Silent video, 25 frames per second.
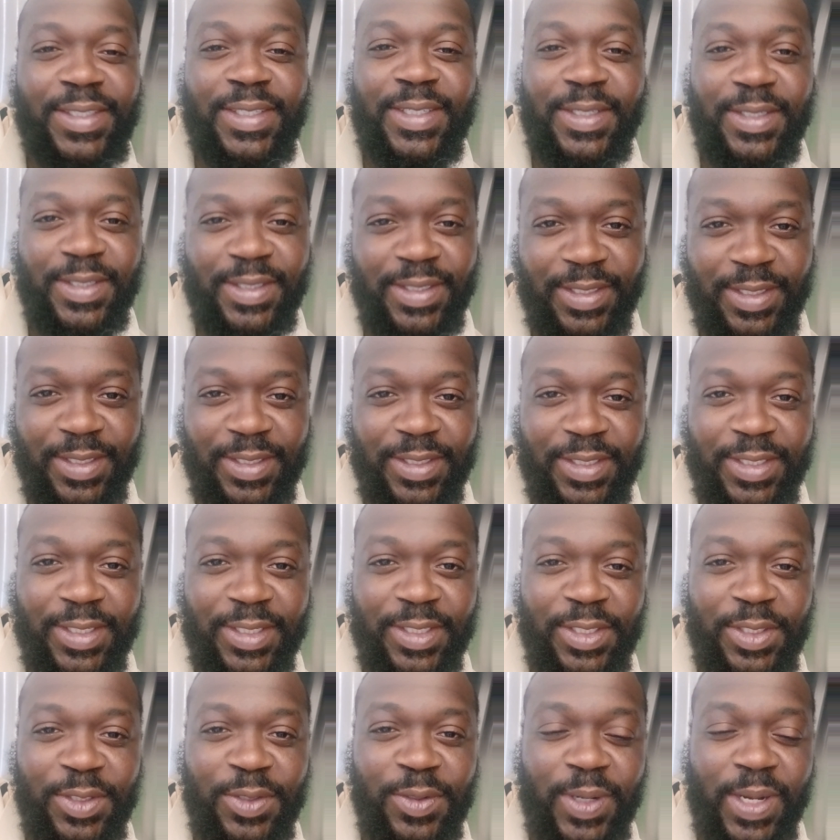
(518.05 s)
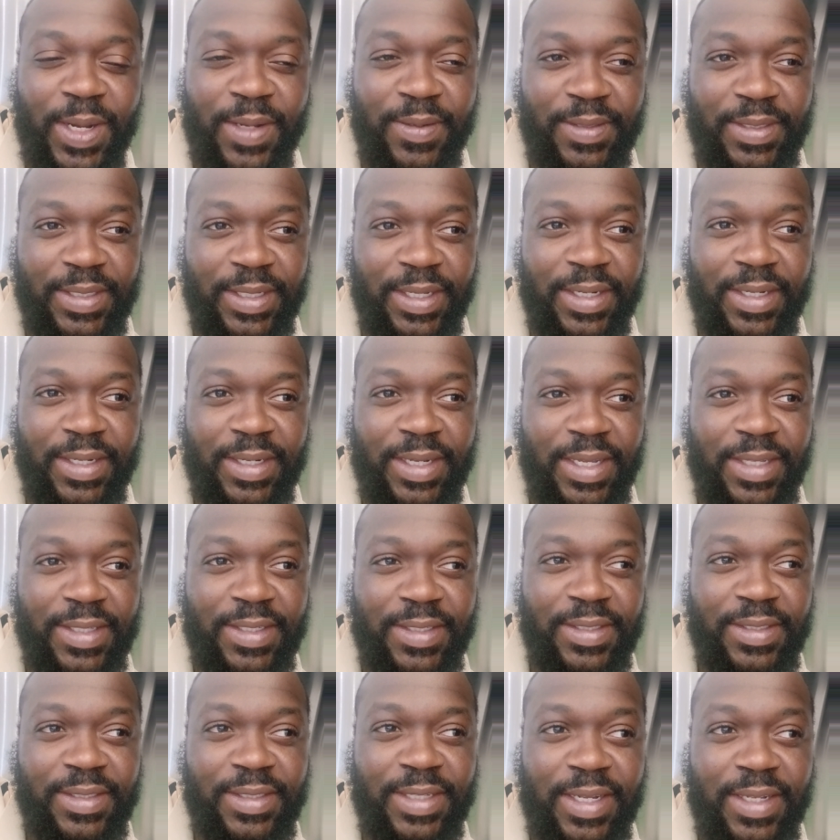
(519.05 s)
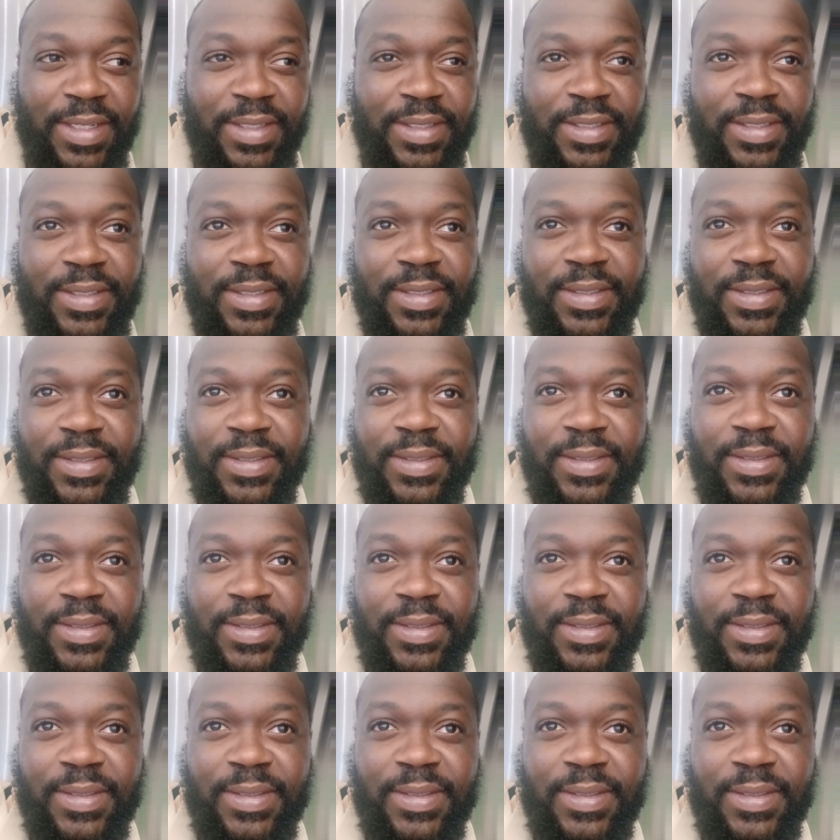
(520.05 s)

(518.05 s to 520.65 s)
to to to you out there that's that's